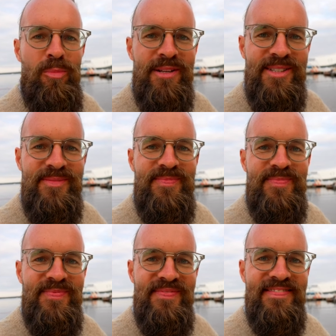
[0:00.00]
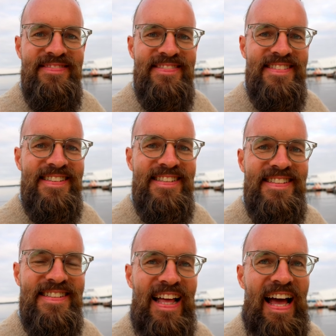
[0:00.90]
opened.
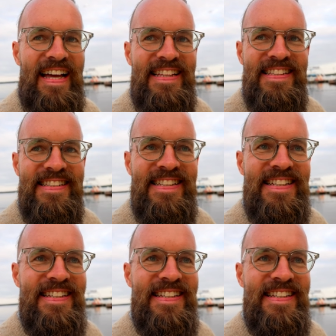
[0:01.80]
And